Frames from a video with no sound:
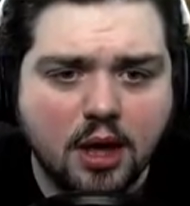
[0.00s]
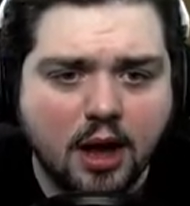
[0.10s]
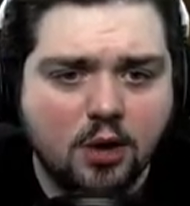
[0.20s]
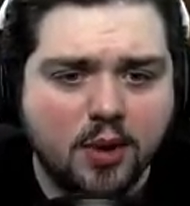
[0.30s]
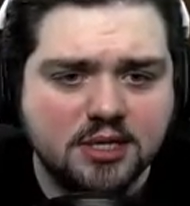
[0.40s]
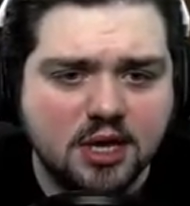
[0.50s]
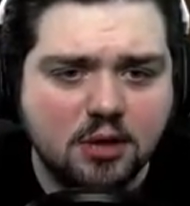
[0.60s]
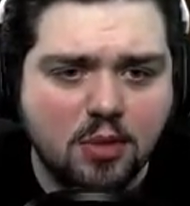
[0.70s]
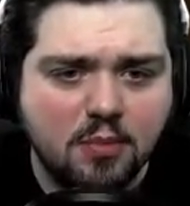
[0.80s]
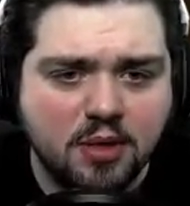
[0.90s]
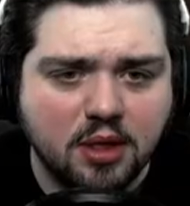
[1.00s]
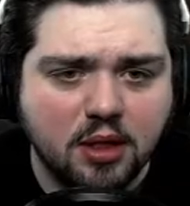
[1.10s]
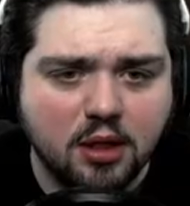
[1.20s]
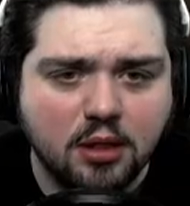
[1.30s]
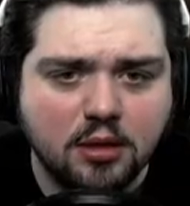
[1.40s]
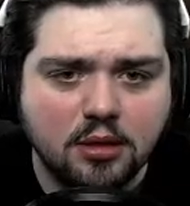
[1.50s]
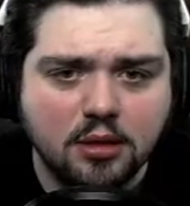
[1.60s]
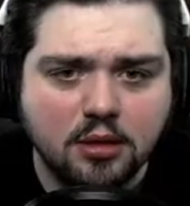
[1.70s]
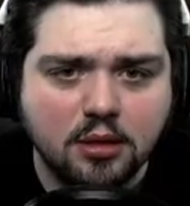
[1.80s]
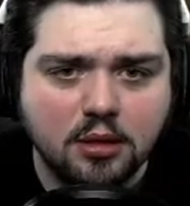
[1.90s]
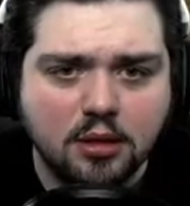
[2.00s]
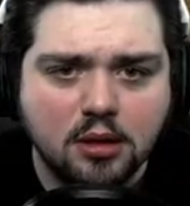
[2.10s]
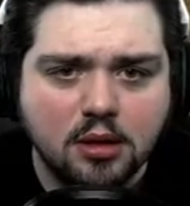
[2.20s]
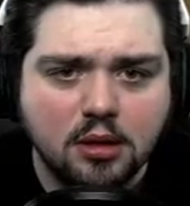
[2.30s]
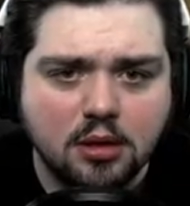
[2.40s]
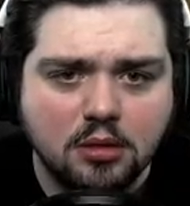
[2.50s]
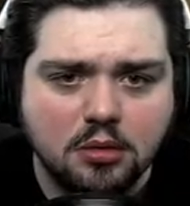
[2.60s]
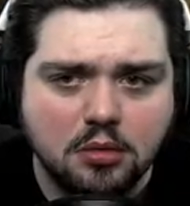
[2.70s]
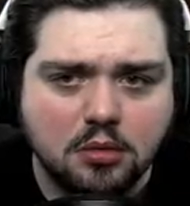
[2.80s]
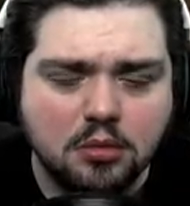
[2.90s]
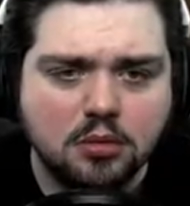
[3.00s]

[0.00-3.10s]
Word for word: How do I take my pill? Ooh.